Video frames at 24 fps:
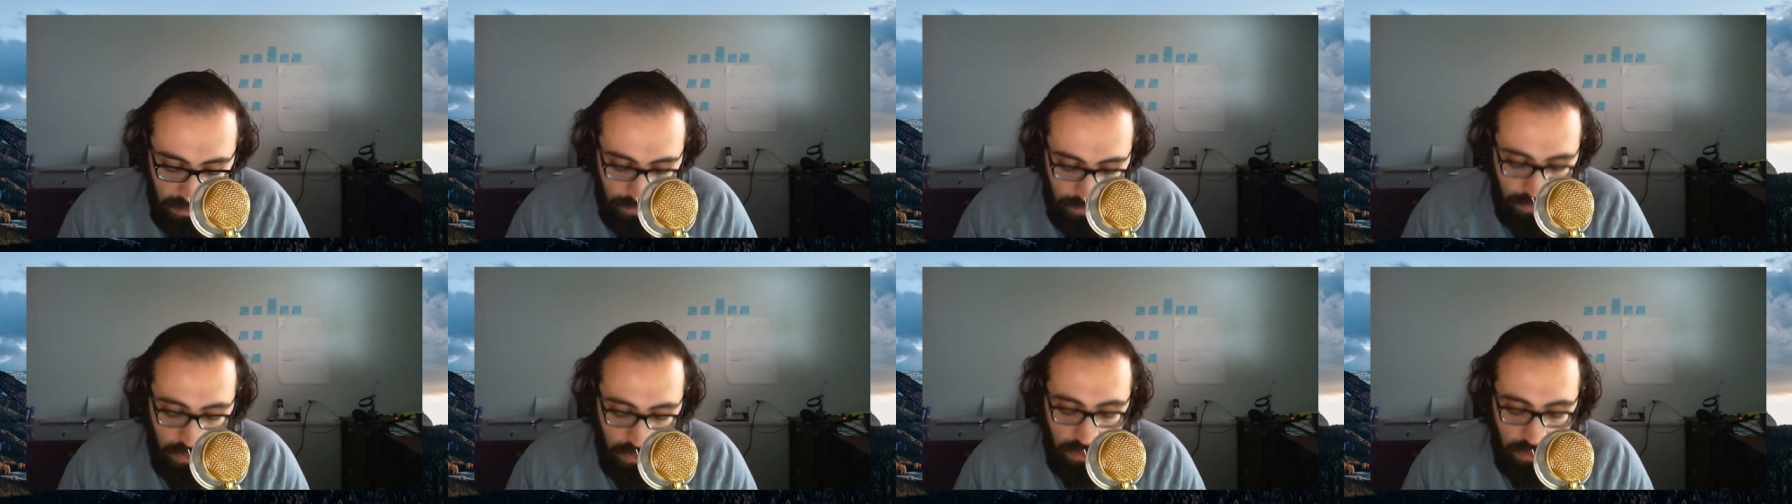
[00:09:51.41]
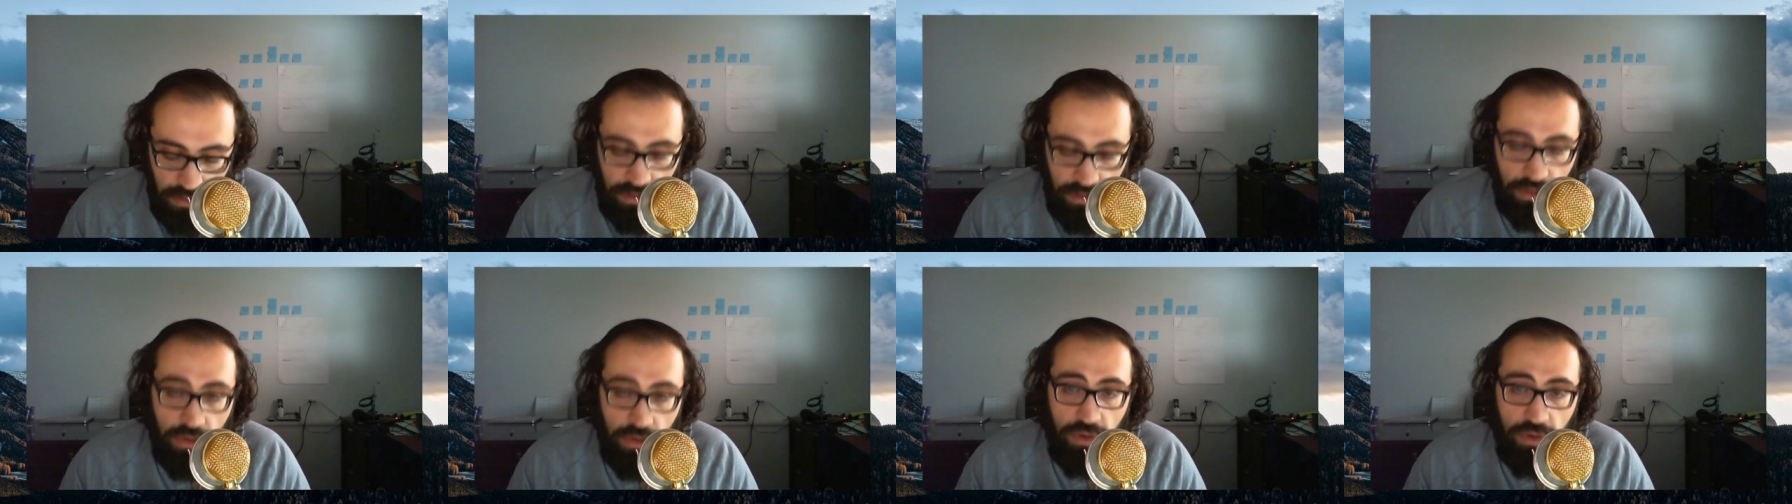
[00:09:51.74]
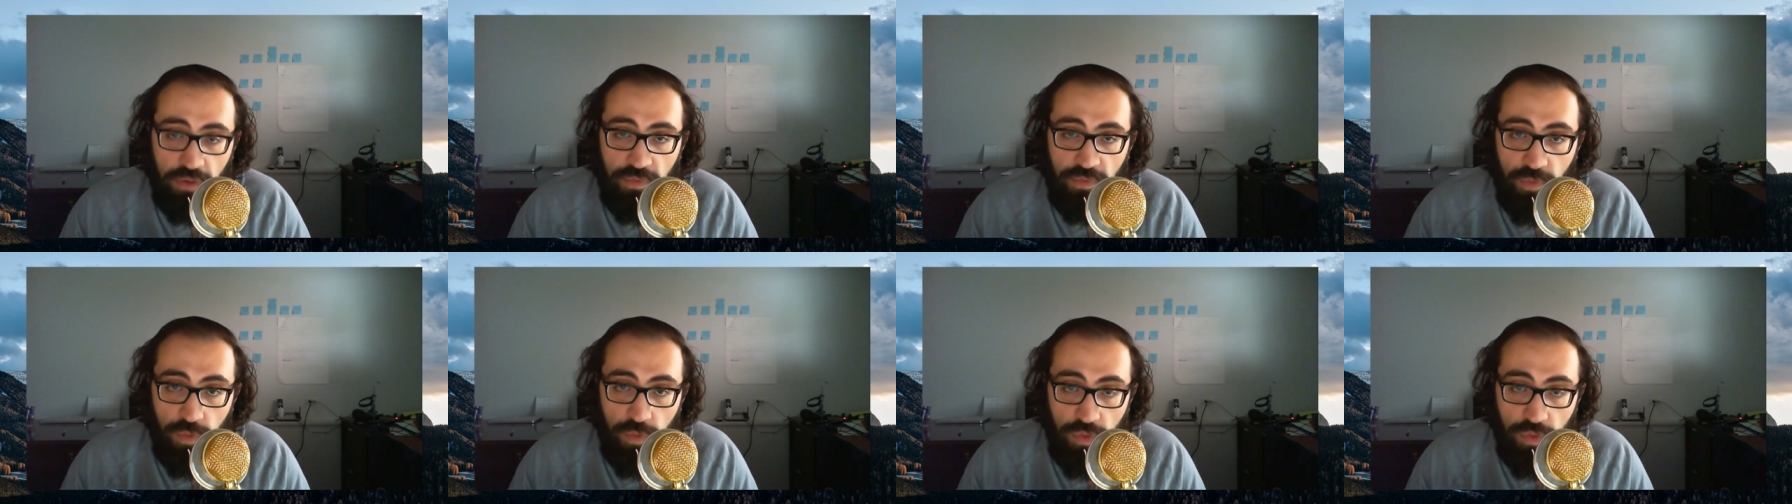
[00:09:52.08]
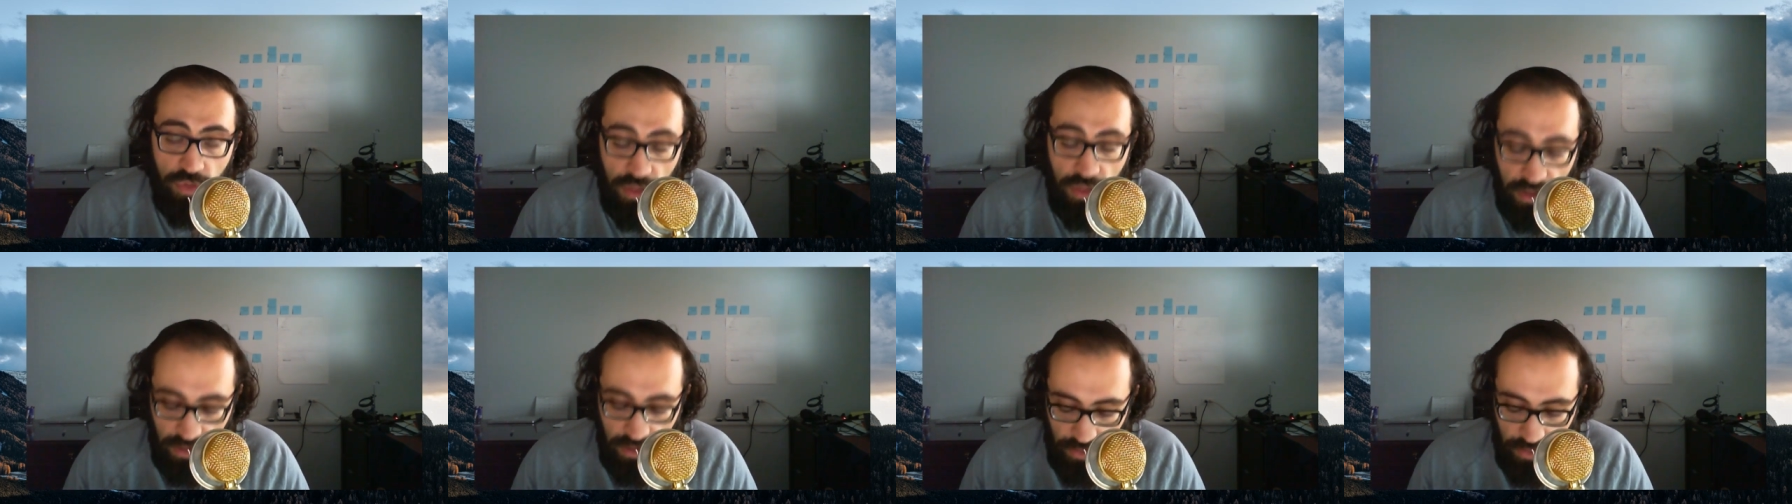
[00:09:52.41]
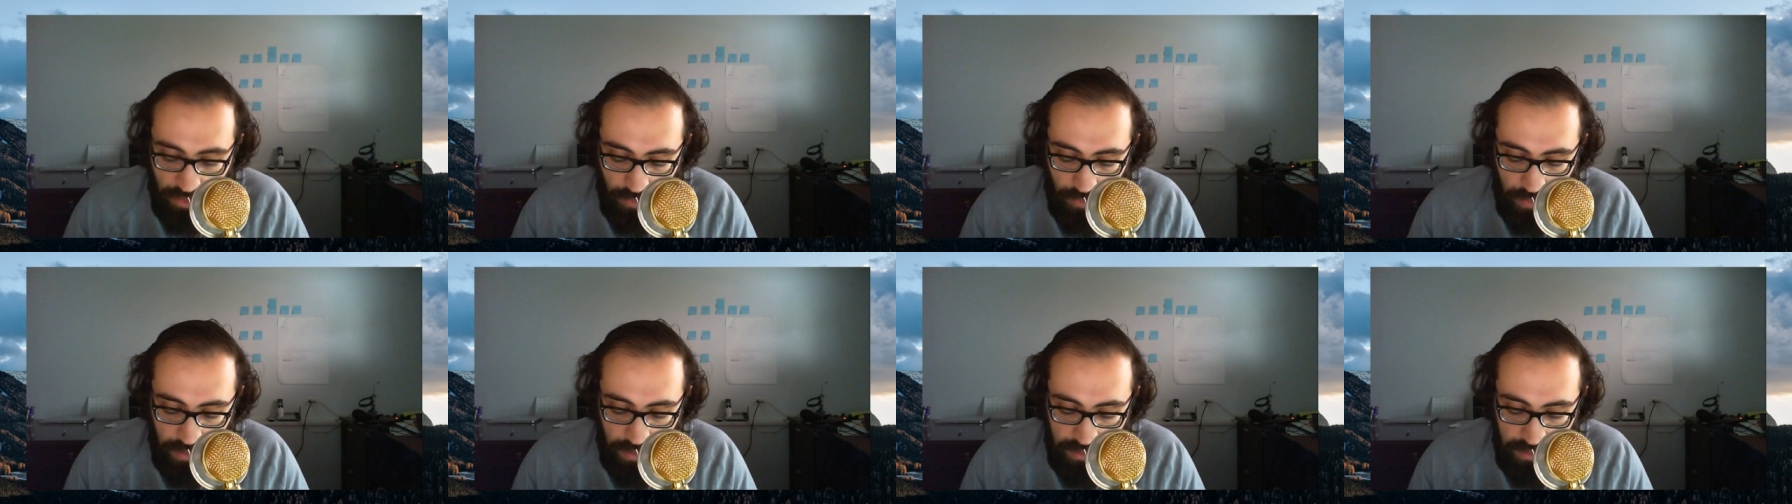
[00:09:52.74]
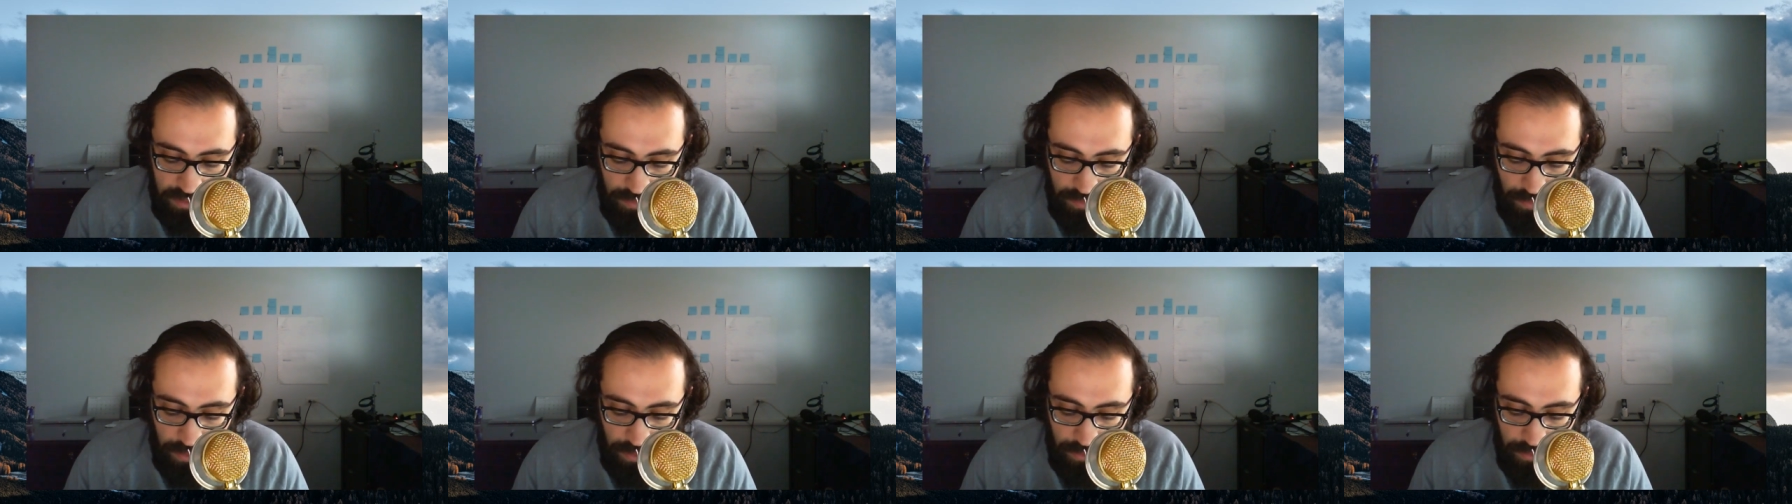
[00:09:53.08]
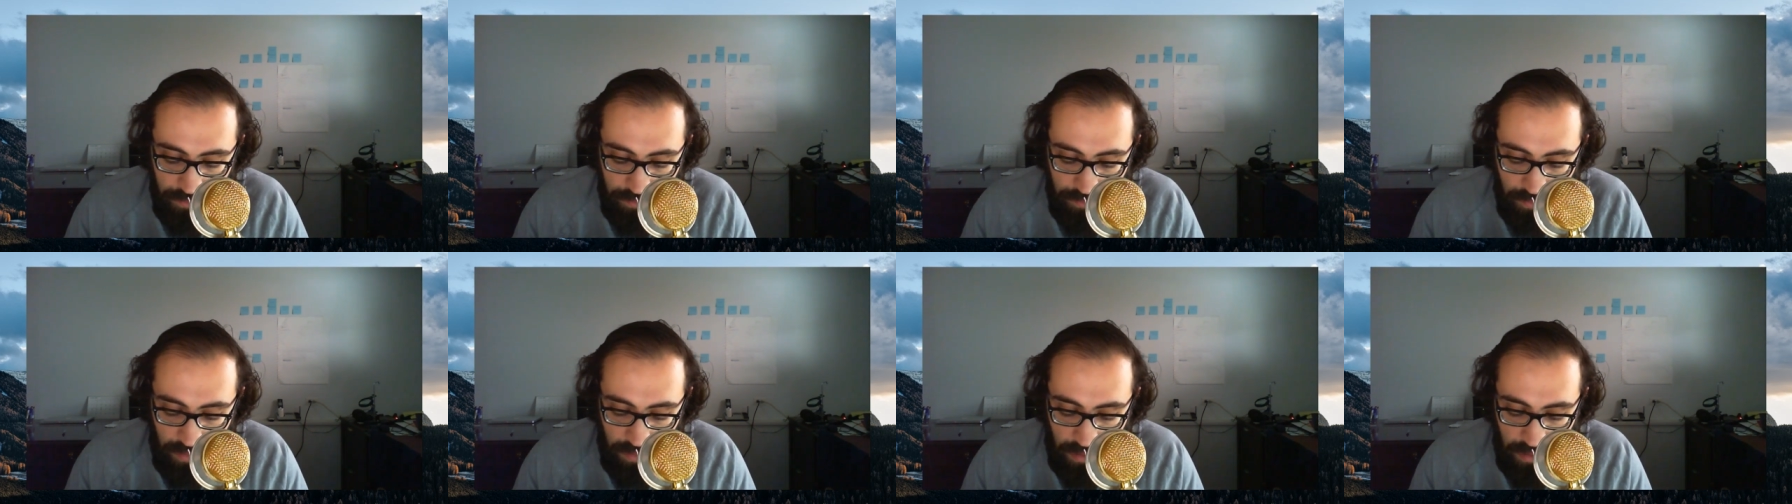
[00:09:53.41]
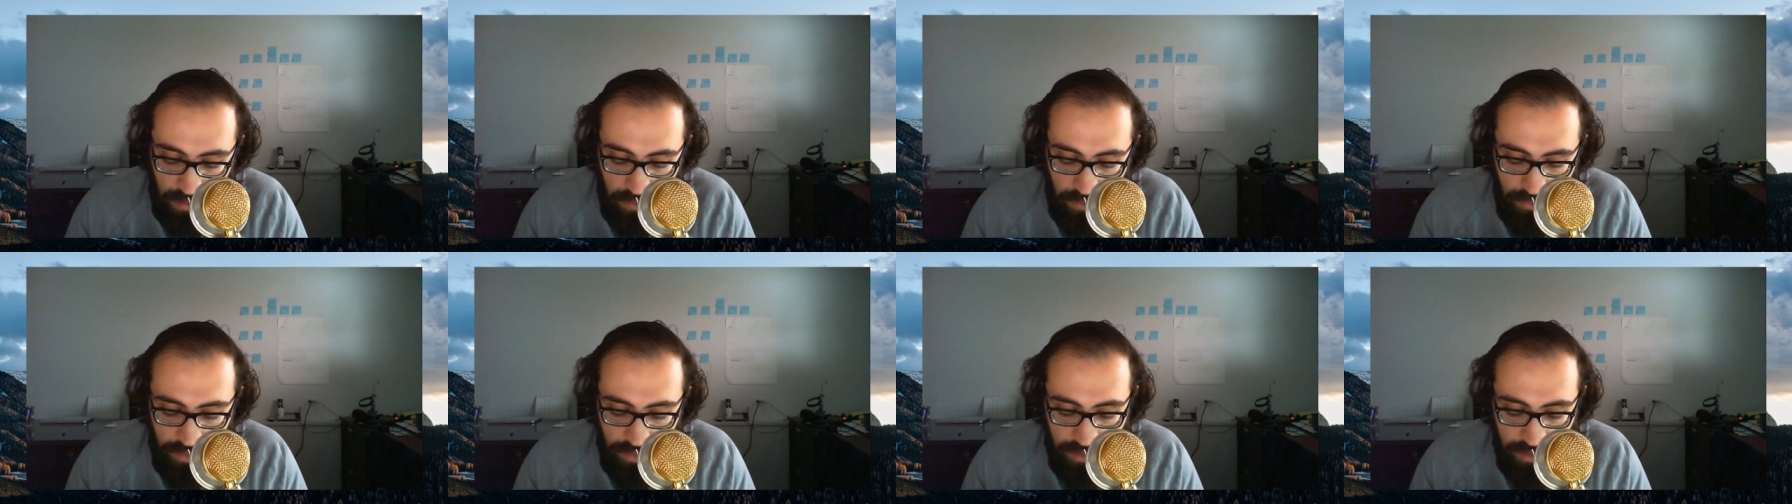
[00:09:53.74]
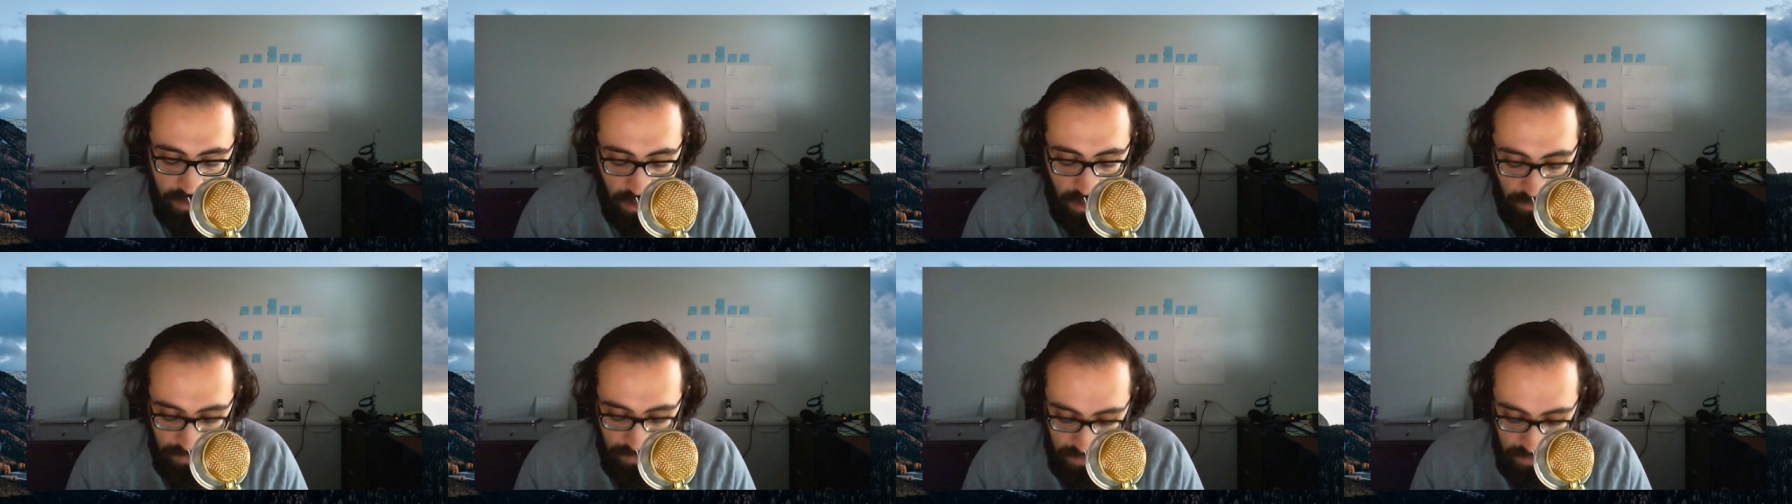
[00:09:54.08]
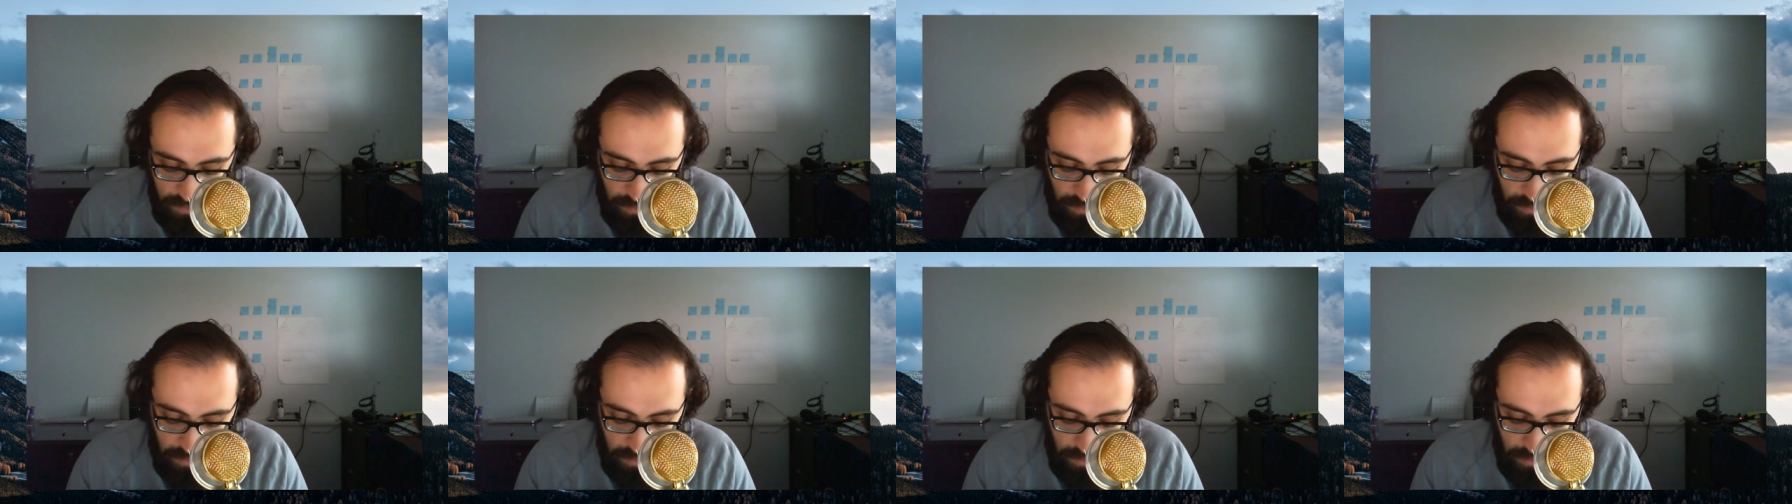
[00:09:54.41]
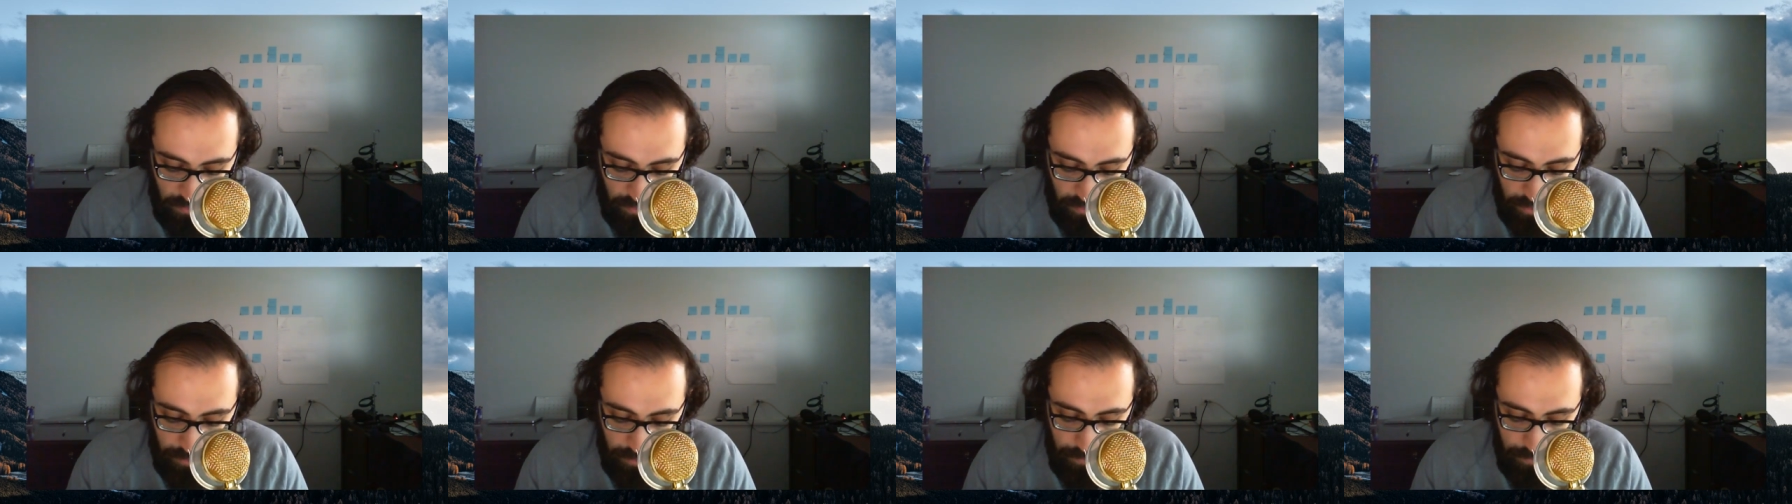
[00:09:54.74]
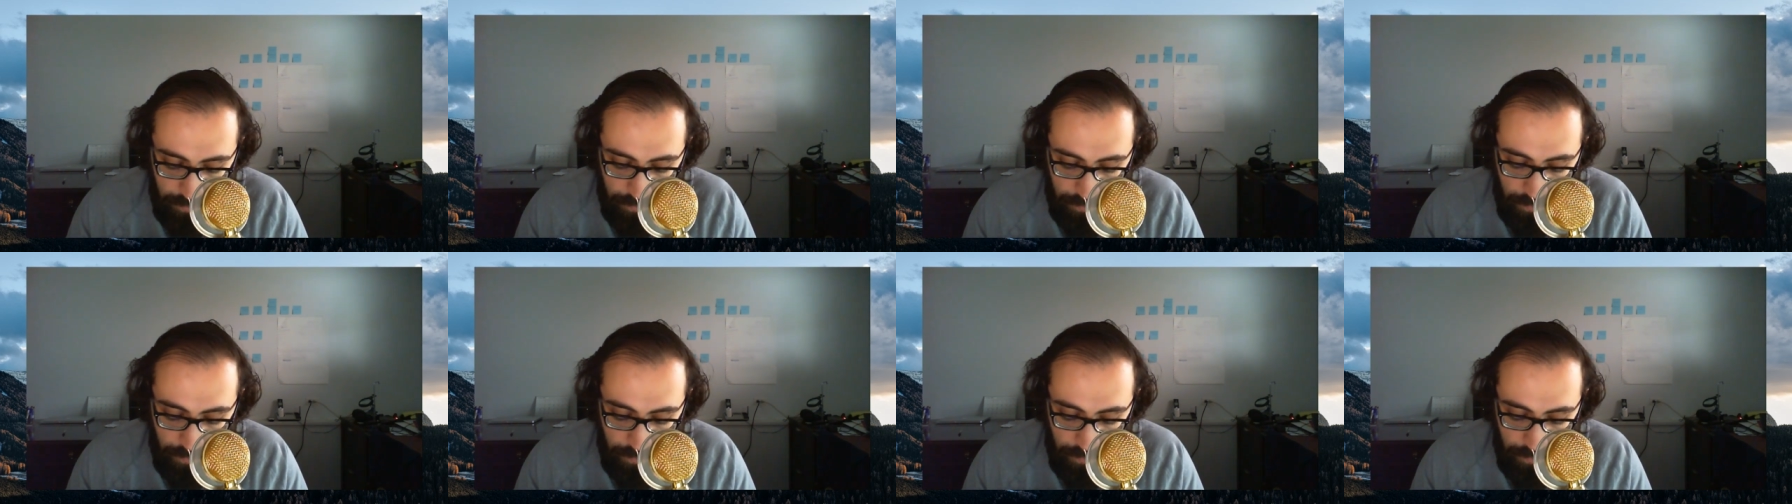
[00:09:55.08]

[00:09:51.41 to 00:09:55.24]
Let me know if you think otherwise, but I don't think coffee's going anywhere.